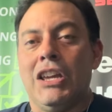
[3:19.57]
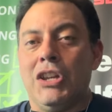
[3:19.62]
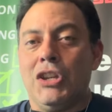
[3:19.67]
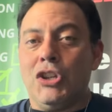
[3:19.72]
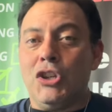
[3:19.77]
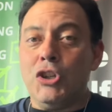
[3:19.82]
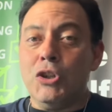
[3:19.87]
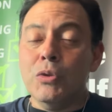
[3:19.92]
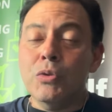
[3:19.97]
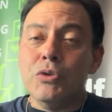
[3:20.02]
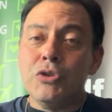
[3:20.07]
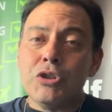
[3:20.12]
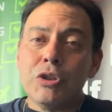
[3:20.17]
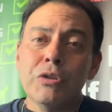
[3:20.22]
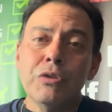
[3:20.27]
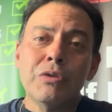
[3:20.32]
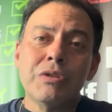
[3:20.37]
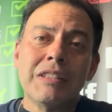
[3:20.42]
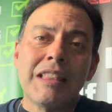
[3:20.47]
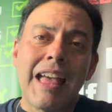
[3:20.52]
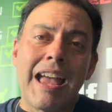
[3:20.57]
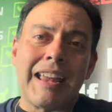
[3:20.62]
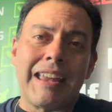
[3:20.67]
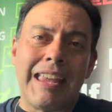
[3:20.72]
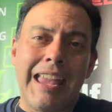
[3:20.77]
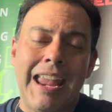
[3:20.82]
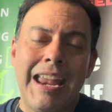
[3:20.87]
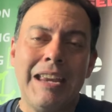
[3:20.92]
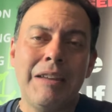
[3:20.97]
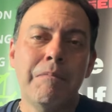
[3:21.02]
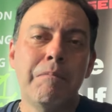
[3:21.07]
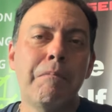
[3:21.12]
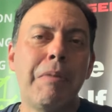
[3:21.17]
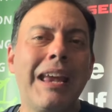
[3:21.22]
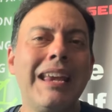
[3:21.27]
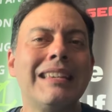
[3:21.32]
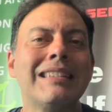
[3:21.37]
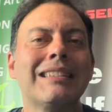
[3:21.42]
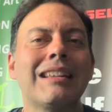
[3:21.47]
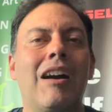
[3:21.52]
You choose that cane
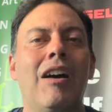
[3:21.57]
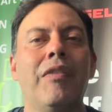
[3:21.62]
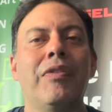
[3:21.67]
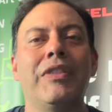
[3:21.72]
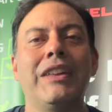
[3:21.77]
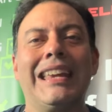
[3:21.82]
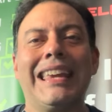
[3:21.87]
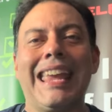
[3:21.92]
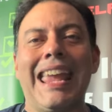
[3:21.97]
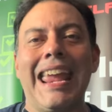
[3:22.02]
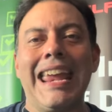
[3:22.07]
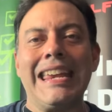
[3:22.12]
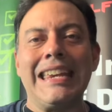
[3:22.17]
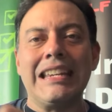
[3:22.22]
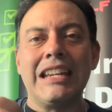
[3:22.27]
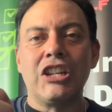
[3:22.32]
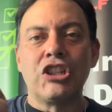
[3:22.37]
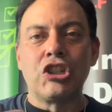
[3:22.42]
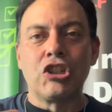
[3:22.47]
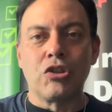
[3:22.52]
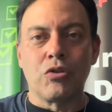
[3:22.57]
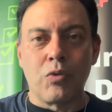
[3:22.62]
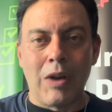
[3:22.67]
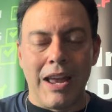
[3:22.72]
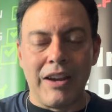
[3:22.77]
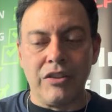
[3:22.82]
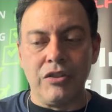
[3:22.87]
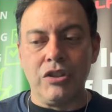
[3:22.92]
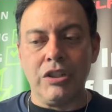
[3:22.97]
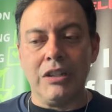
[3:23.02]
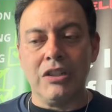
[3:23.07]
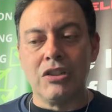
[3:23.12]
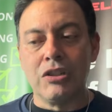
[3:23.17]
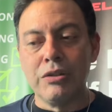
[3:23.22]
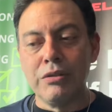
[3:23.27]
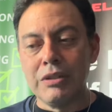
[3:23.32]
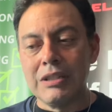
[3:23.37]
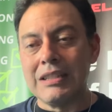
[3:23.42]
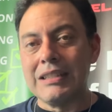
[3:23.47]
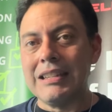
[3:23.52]
based on the cane strategy.
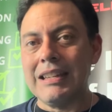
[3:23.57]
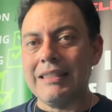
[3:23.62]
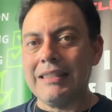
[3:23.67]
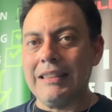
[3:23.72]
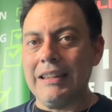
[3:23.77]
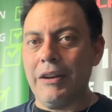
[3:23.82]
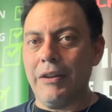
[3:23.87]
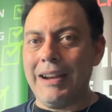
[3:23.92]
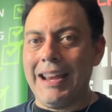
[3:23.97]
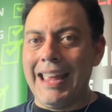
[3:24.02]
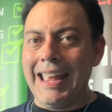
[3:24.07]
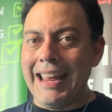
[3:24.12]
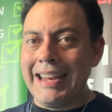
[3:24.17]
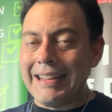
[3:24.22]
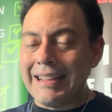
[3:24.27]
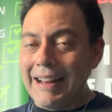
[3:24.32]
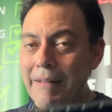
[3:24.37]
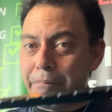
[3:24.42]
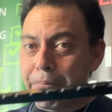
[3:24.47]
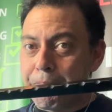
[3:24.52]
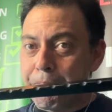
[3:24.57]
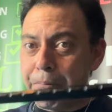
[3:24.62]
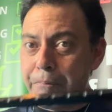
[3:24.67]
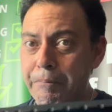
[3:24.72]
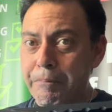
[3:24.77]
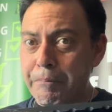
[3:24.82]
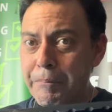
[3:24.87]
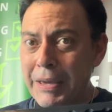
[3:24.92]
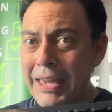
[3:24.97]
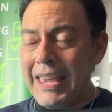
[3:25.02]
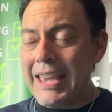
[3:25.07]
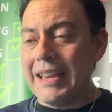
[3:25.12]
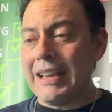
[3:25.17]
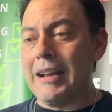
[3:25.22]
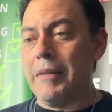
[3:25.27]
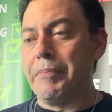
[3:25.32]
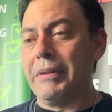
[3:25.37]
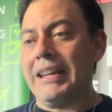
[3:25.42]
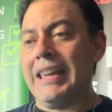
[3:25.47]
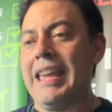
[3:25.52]
To sit there and pick
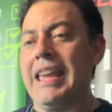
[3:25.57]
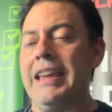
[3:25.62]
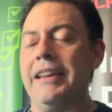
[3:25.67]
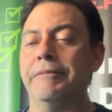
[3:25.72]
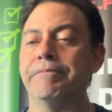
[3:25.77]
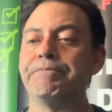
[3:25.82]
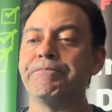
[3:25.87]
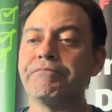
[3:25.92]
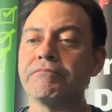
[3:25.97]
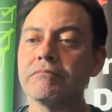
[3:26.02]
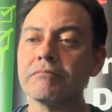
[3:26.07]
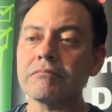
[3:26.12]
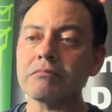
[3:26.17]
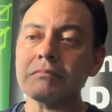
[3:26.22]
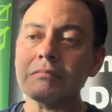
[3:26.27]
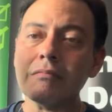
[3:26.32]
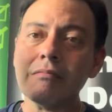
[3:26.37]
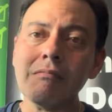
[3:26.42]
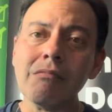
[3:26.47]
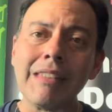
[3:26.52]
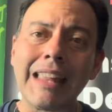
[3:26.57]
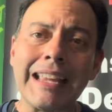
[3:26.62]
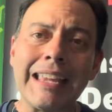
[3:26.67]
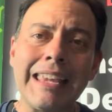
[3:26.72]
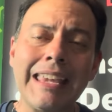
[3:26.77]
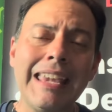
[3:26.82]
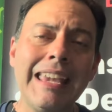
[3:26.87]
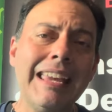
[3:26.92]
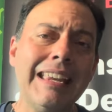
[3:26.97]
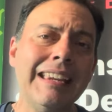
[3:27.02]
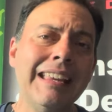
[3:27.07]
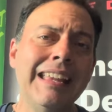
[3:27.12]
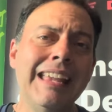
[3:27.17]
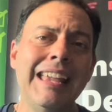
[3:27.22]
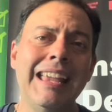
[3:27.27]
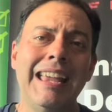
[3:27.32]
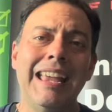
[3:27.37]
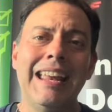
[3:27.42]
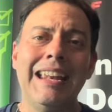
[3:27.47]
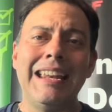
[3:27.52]
up a cane, hit
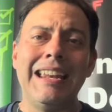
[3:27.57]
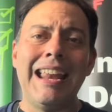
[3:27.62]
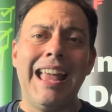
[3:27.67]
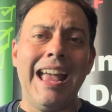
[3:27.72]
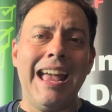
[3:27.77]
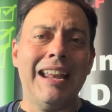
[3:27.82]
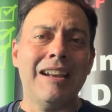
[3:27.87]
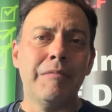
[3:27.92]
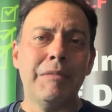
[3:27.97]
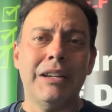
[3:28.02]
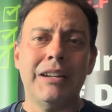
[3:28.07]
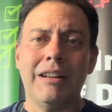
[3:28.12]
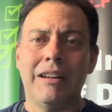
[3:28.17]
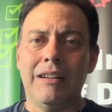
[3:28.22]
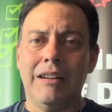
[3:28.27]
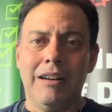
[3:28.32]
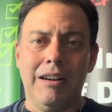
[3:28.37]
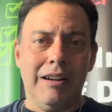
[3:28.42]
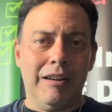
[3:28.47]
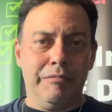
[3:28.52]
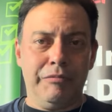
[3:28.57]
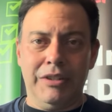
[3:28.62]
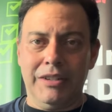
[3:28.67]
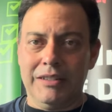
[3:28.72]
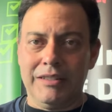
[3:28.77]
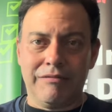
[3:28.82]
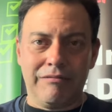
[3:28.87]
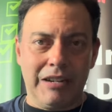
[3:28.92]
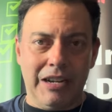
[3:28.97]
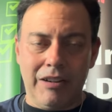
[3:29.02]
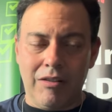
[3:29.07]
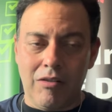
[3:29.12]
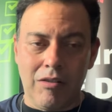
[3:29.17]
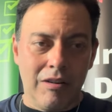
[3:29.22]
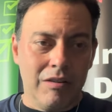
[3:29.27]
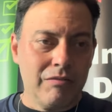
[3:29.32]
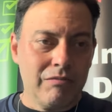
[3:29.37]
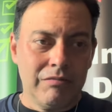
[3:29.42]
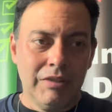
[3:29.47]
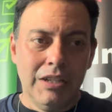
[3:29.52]
an inanimate object, right?
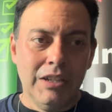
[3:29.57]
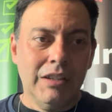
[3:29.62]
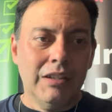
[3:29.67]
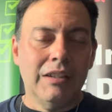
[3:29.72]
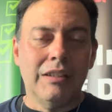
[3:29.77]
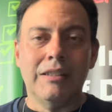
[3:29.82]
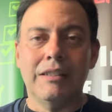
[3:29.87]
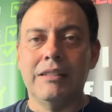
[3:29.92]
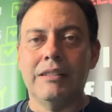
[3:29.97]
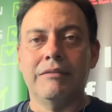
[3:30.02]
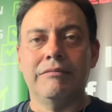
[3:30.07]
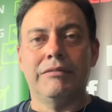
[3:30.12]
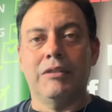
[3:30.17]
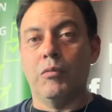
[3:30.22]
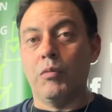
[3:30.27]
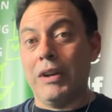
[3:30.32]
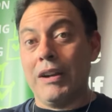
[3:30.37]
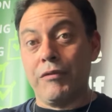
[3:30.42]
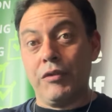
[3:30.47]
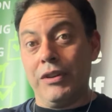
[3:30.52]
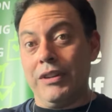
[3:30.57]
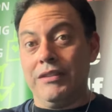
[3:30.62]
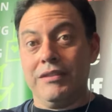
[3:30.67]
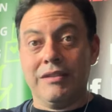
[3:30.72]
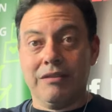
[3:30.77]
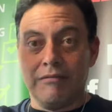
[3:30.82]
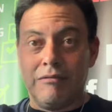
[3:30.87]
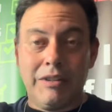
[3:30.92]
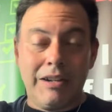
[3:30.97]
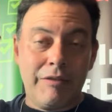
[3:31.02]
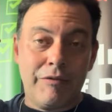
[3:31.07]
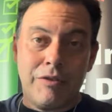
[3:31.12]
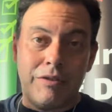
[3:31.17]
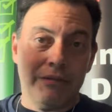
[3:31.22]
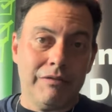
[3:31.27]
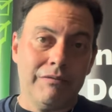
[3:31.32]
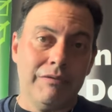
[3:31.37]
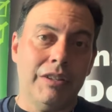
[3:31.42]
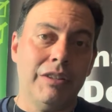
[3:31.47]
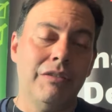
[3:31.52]
Hard, uh, whatever it is,
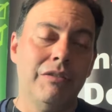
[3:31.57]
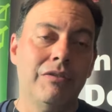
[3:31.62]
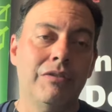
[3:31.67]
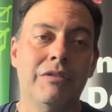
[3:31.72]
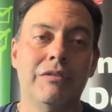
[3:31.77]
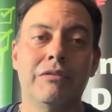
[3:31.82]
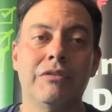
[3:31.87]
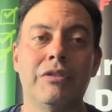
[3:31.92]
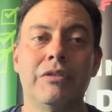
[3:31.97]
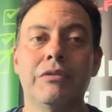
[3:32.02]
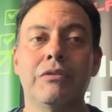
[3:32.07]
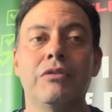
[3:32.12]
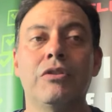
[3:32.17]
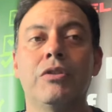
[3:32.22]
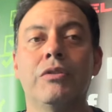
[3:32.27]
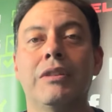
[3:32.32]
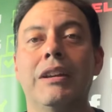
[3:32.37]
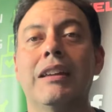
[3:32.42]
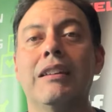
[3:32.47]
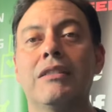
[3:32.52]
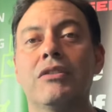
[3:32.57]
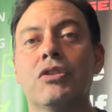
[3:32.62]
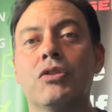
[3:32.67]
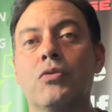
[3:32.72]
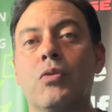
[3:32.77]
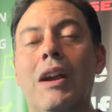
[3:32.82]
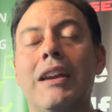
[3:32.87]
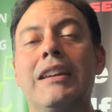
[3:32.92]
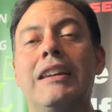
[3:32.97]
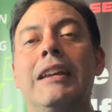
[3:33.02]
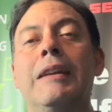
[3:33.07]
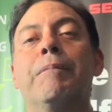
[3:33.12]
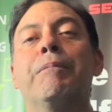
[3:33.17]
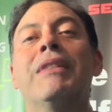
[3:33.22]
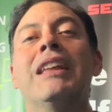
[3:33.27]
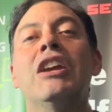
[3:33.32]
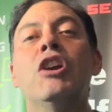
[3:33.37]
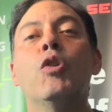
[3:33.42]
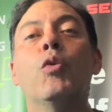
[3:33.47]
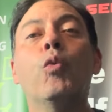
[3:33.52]
whatever you're, you're, you're striking,
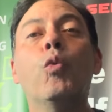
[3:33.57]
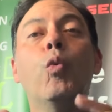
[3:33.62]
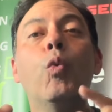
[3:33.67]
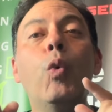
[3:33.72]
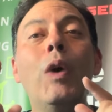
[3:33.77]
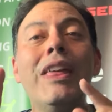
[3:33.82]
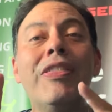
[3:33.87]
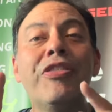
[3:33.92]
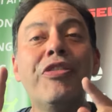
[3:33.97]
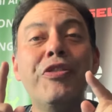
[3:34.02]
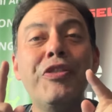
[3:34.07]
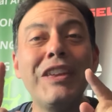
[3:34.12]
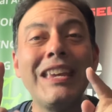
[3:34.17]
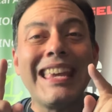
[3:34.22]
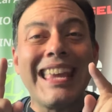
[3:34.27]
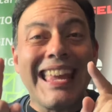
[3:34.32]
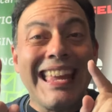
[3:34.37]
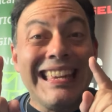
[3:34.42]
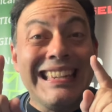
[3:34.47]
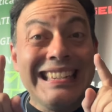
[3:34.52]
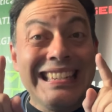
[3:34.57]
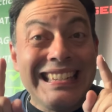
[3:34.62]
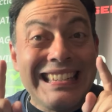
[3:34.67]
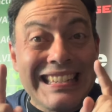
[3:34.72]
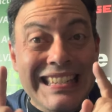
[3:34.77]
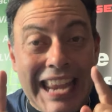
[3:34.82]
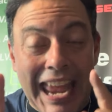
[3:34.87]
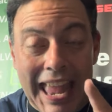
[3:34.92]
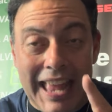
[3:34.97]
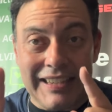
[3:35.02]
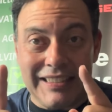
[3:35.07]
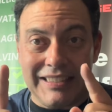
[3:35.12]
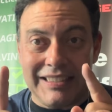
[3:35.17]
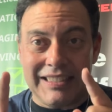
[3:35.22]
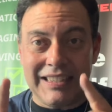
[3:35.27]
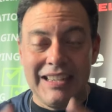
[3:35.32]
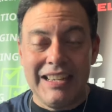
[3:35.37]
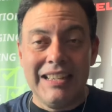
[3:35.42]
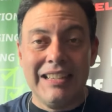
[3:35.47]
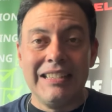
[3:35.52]
with the
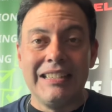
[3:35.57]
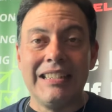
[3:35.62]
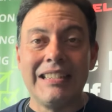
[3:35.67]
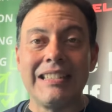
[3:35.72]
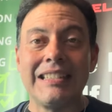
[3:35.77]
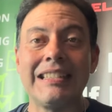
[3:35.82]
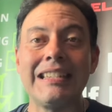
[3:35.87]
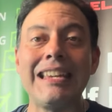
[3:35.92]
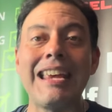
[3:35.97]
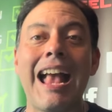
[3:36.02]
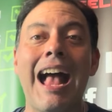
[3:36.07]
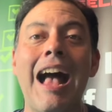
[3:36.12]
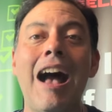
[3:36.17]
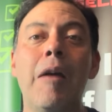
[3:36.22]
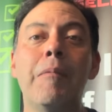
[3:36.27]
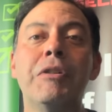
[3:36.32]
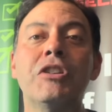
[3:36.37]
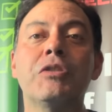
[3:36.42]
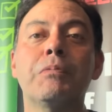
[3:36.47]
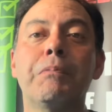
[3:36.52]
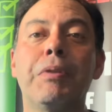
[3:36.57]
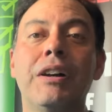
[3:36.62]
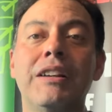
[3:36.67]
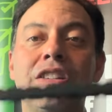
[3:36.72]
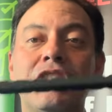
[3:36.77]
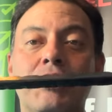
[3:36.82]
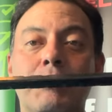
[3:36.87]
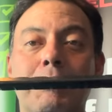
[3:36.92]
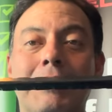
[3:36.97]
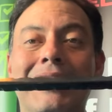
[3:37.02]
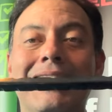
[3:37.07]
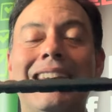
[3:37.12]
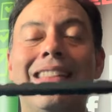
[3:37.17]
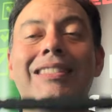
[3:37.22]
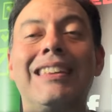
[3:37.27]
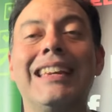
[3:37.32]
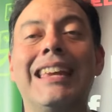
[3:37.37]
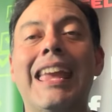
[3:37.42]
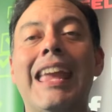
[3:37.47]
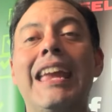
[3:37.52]
intent to see how much punishment
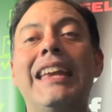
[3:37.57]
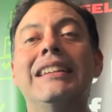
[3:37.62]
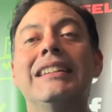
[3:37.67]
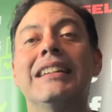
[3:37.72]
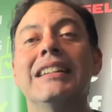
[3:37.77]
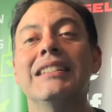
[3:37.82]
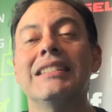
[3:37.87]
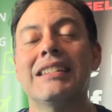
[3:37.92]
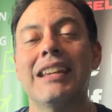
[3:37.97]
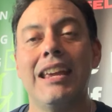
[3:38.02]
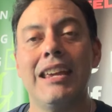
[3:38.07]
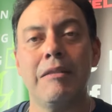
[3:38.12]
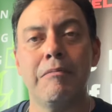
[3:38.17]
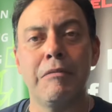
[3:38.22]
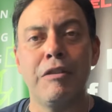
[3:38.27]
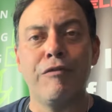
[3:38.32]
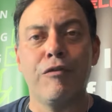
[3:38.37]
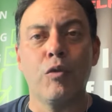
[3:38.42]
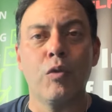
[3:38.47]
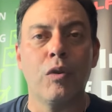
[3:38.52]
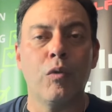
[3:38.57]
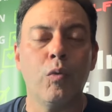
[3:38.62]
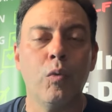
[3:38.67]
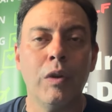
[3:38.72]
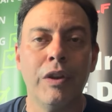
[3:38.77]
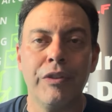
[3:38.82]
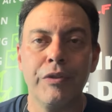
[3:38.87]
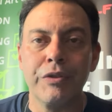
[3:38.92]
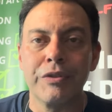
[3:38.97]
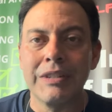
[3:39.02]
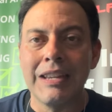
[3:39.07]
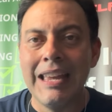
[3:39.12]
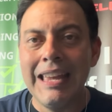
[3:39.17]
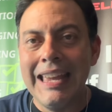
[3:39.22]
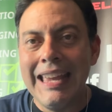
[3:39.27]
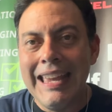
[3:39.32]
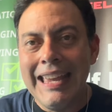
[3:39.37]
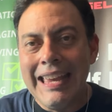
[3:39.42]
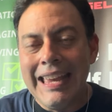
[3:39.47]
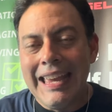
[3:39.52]
the cane can take before it withers
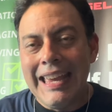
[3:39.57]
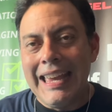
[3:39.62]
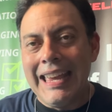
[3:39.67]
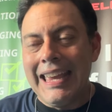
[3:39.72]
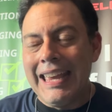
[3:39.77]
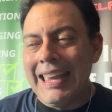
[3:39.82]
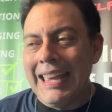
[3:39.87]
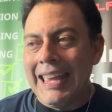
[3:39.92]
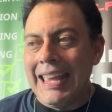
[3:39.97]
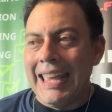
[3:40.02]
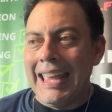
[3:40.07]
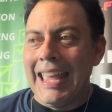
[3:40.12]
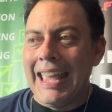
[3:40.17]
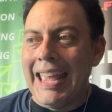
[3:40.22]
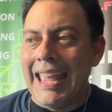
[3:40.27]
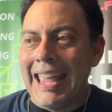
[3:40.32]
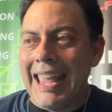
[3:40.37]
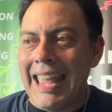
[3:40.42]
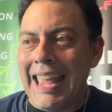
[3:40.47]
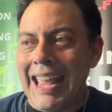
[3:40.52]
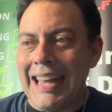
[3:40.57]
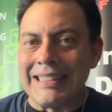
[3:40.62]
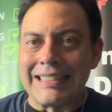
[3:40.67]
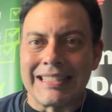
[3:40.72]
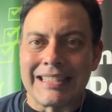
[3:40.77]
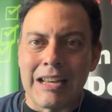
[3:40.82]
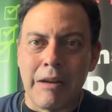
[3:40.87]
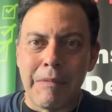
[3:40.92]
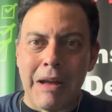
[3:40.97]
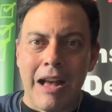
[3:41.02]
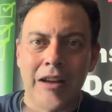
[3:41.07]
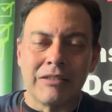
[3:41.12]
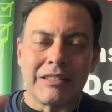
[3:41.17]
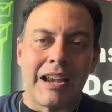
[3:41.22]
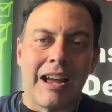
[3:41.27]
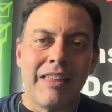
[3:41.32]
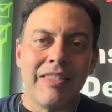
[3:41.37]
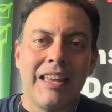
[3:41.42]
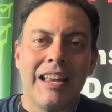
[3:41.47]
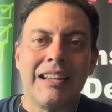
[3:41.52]
and somehow
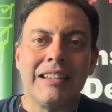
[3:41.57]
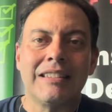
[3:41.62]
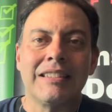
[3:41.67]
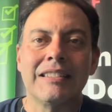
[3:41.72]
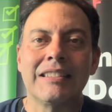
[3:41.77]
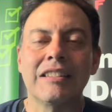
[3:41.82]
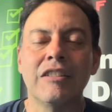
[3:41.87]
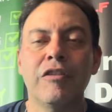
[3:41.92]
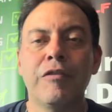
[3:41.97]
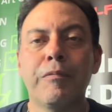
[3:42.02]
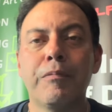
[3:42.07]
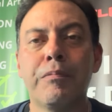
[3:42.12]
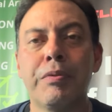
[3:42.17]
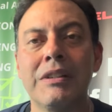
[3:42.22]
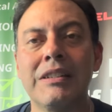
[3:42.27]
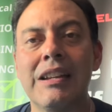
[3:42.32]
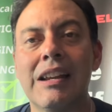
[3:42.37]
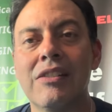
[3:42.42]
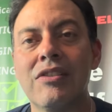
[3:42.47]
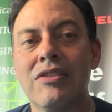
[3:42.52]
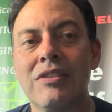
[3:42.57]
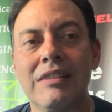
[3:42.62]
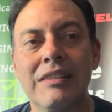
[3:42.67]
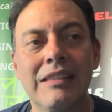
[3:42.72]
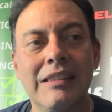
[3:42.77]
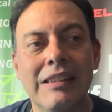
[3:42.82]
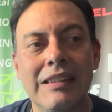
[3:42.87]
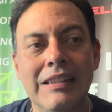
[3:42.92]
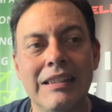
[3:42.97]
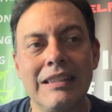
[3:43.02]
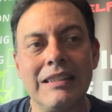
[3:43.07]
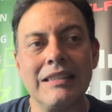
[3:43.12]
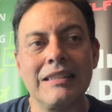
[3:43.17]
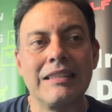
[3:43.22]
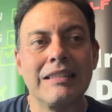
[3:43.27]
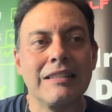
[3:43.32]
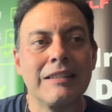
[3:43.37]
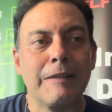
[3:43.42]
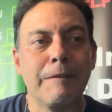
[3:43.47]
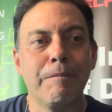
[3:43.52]
tie that into self-protection
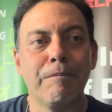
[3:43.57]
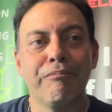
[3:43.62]
is,